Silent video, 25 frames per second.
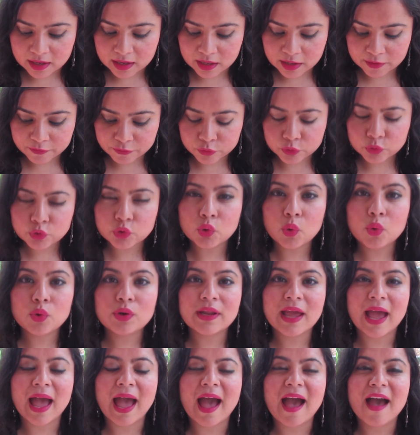If you
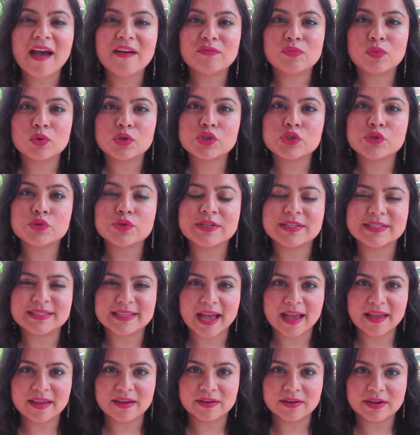don't have what you
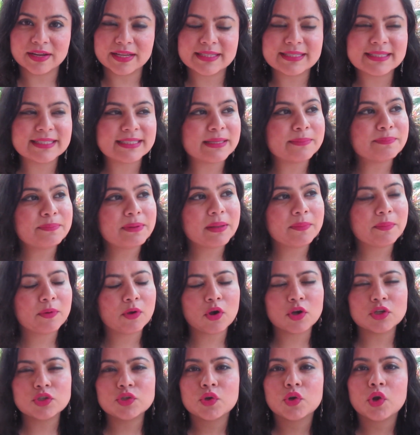desire, it's simply
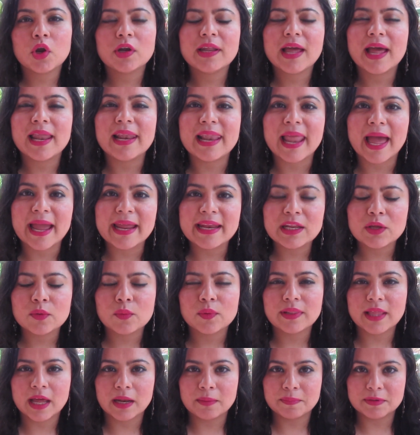because you're not aligning
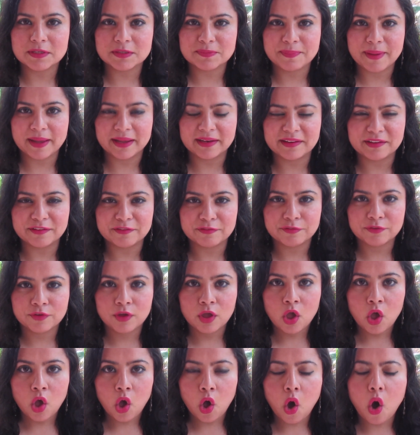with that perspective
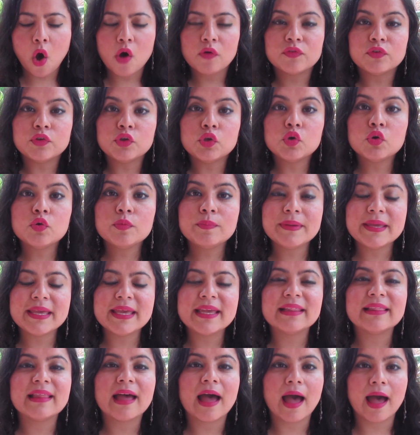of you
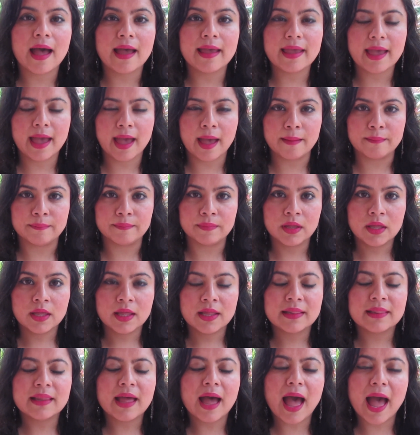being the I am,
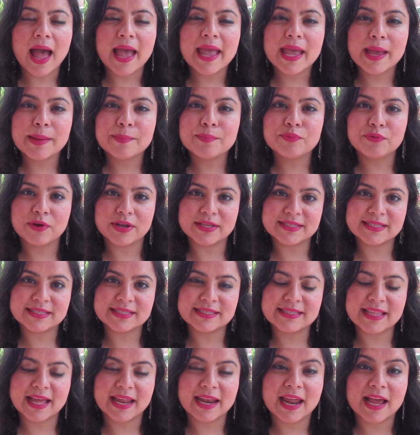the I am
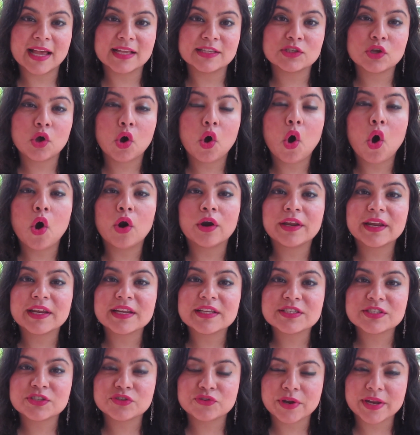presence that has
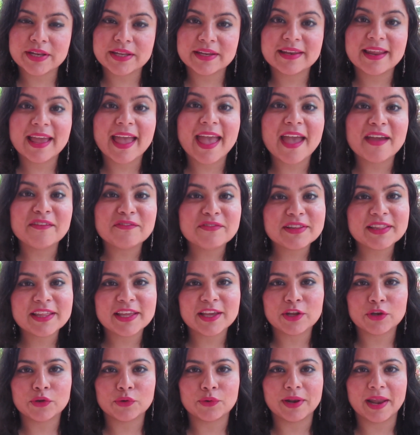orchestrated
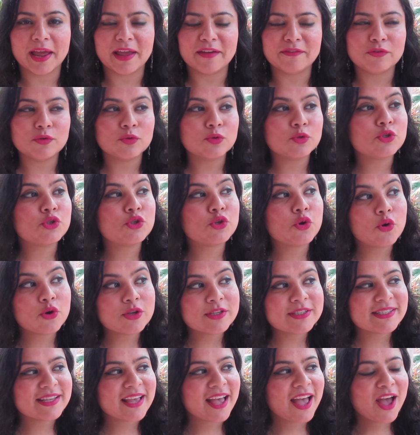everything in your life. You
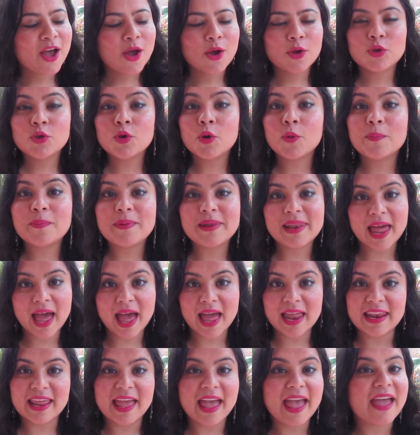chose, you
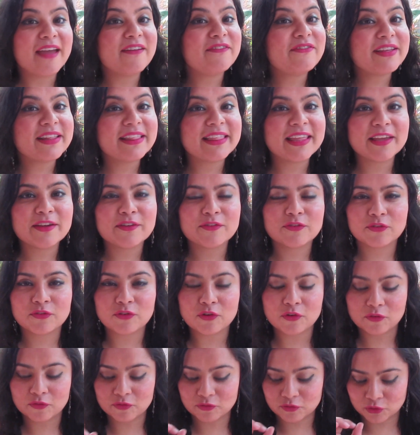planned everything
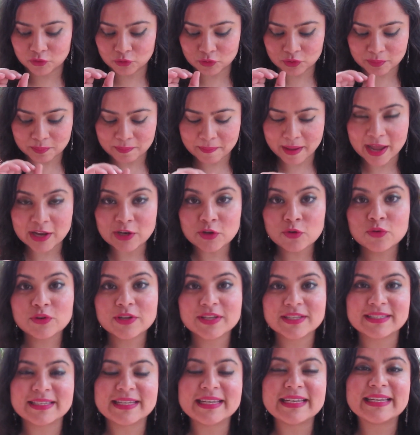for, to the
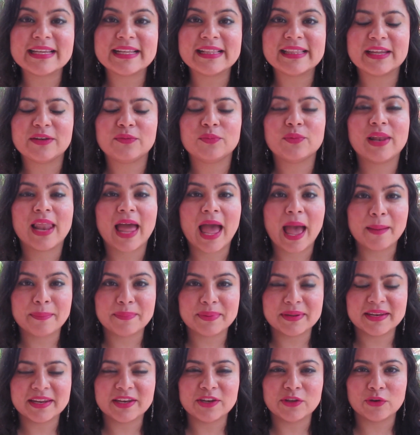minutest detail that will
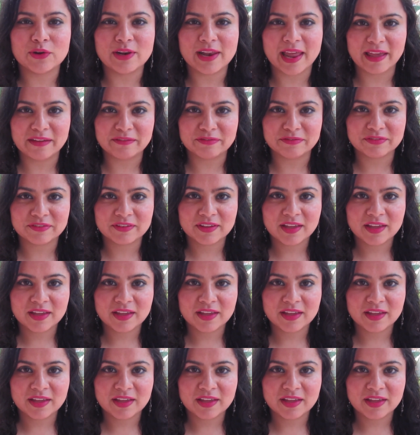happen in your life